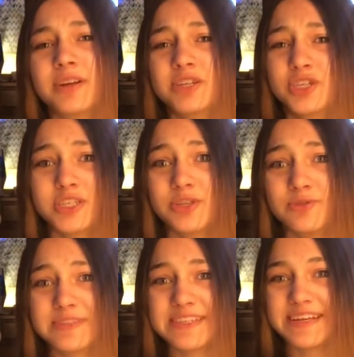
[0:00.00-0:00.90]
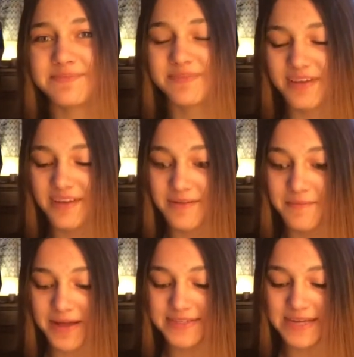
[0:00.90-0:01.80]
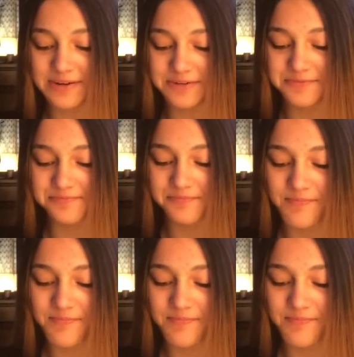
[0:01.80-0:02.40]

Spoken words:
I just know it's the name. Mascara.